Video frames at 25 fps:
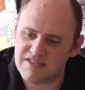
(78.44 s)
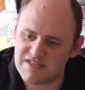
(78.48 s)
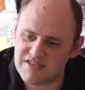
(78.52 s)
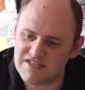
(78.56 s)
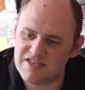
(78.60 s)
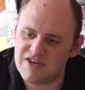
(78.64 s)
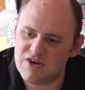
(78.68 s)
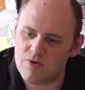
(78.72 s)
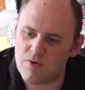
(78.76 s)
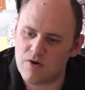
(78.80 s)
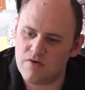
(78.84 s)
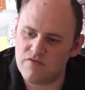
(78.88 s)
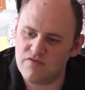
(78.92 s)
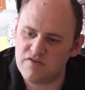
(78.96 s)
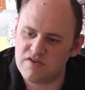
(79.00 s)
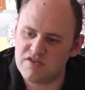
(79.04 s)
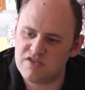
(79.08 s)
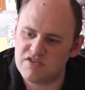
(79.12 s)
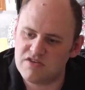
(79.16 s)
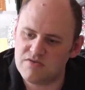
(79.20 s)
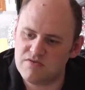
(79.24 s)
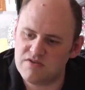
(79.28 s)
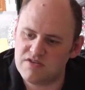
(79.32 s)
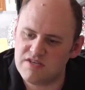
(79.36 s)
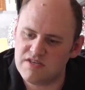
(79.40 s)

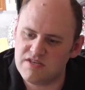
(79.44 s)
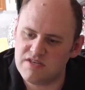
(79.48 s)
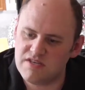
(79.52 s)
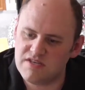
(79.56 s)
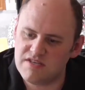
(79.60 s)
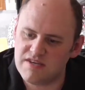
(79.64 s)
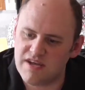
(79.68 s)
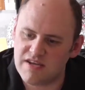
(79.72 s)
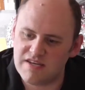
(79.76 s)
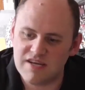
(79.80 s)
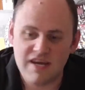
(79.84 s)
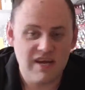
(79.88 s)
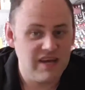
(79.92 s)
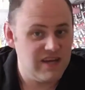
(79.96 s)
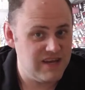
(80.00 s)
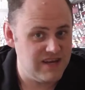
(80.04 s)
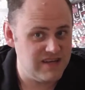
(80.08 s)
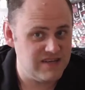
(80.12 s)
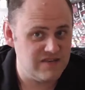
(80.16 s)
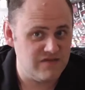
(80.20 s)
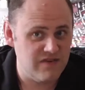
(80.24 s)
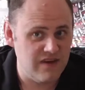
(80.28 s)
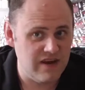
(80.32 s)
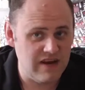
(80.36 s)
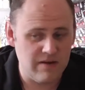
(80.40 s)
two CD set
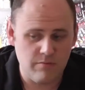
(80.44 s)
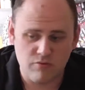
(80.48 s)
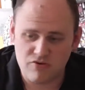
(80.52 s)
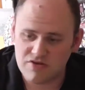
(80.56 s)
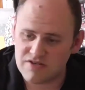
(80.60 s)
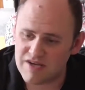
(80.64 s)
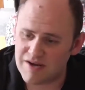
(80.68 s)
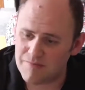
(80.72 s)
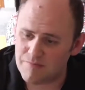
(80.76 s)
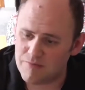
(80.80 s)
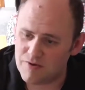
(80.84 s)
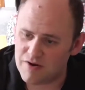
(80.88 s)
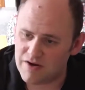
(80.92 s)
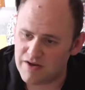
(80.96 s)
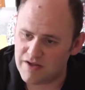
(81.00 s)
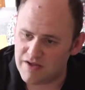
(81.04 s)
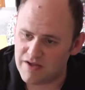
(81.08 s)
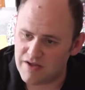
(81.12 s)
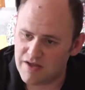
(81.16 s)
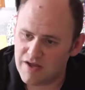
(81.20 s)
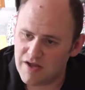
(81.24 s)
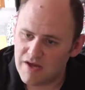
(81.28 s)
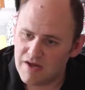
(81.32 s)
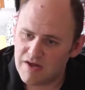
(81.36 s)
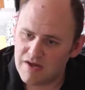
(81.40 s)
is available
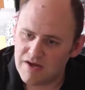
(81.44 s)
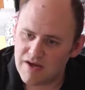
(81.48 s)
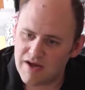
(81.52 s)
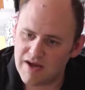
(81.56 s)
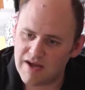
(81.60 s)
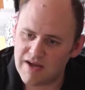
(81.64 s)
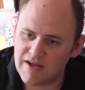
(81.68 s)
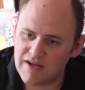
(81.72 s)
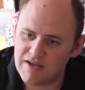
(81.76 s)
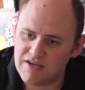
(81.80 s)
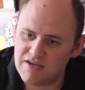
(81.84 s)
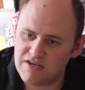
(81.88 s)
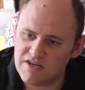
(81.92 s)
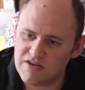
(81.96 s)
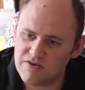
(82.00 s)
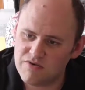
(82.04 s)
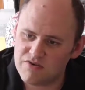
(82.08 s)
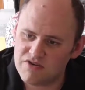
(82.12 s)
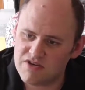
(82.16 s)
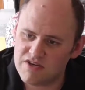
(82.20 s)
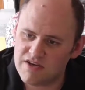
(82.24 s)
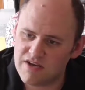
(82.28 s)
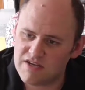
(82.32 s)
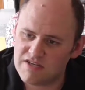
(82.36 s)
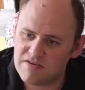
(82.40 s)
separately, and you'd
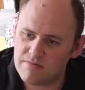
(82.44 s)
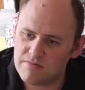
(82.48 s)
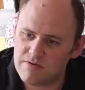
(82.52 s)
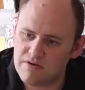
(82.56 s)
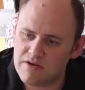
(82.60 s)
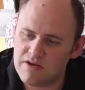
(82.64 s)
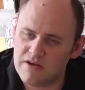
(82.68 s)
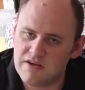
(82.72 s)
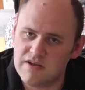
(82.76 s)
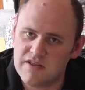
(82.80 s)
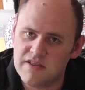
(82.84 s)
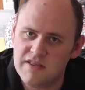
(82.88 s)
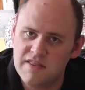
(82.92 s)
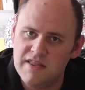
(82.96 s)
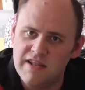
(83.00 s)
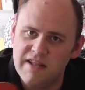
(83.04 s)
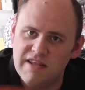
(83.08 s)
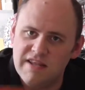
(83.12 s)
also get some the